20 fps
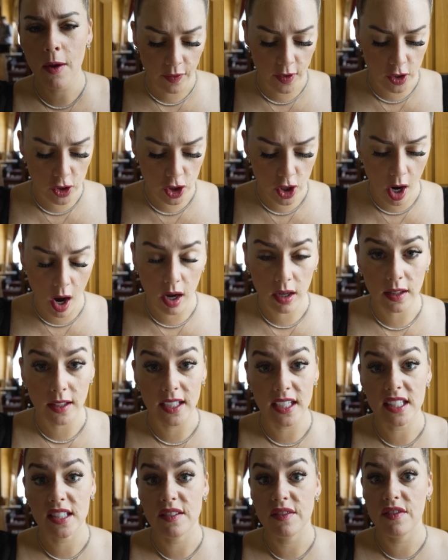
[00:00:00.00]
The
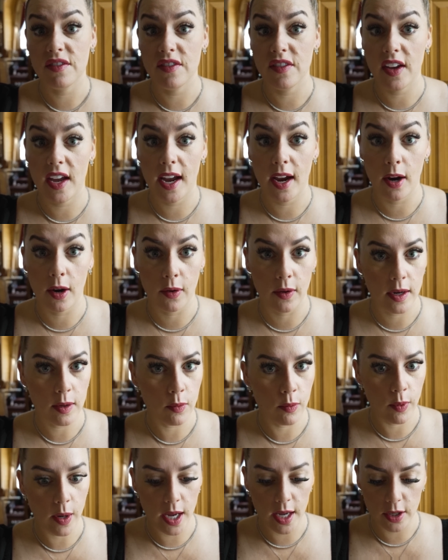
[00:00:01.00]
chocolate is very
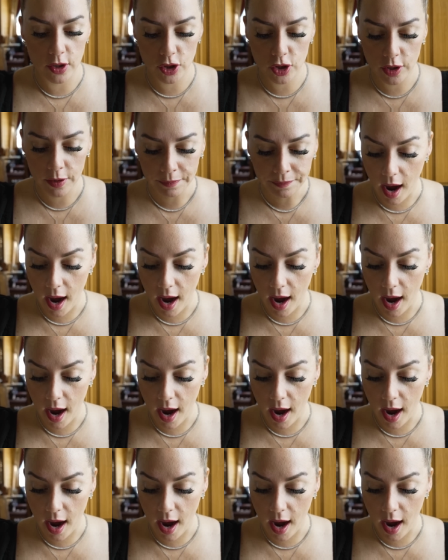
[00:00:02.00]
rich.